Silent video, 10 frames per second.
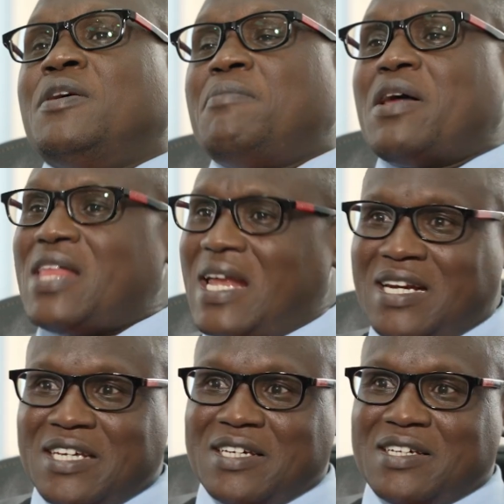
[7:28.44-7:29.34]
But
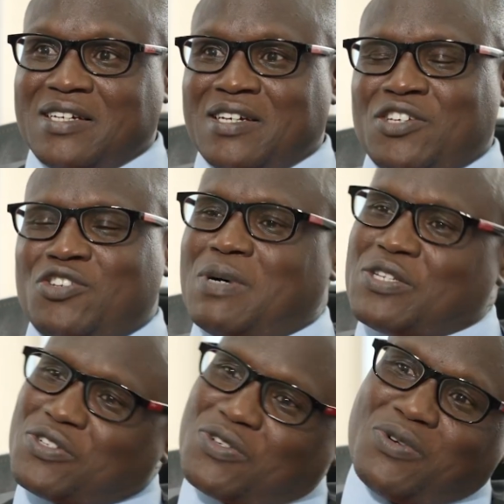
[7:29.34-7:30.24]
thirdly, you must
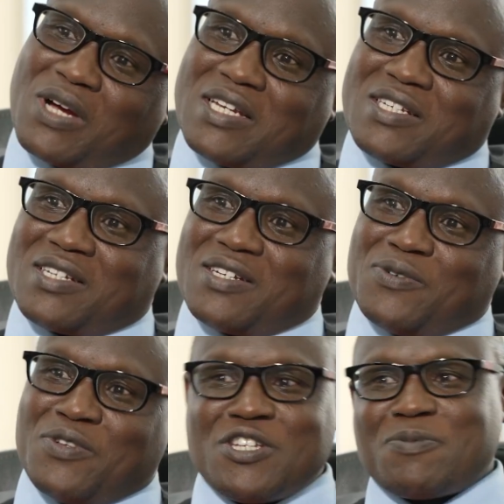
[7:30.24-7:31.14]
also look at,
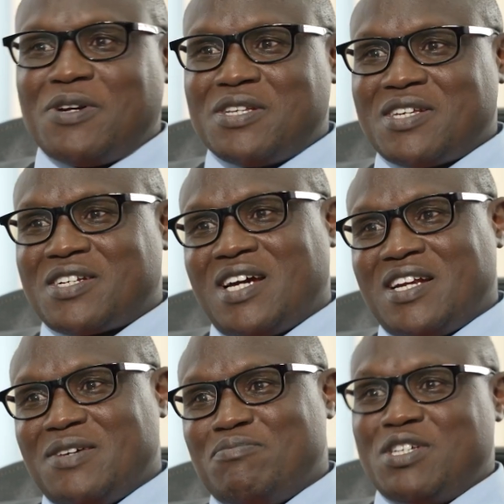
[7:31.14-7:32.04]
will this policy
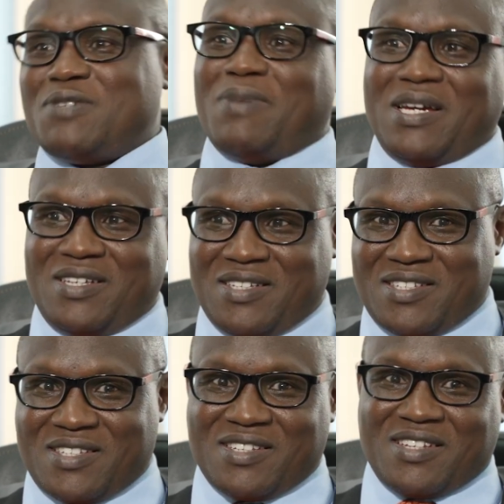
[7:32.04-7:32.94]
really meet my needs?